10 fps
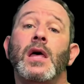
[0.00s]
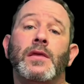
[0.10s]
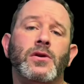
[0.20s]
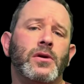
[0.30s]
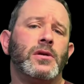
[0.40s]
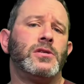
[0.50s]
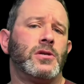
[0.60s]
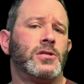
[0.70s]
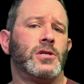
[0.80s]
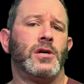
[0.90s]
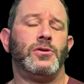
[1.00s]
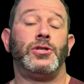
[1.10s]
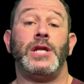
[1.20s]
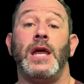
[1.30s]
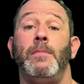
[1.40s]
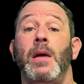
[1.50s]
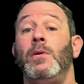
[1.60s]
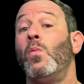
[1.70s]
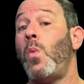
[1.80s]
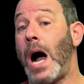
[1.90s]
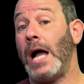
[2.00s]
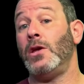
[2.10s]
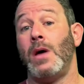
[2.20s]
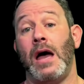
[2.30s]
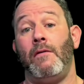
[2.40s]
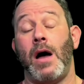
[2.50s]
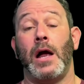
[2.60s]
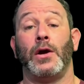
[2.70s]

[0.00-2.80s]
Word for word: then you're going to start to understand maybe why you have higher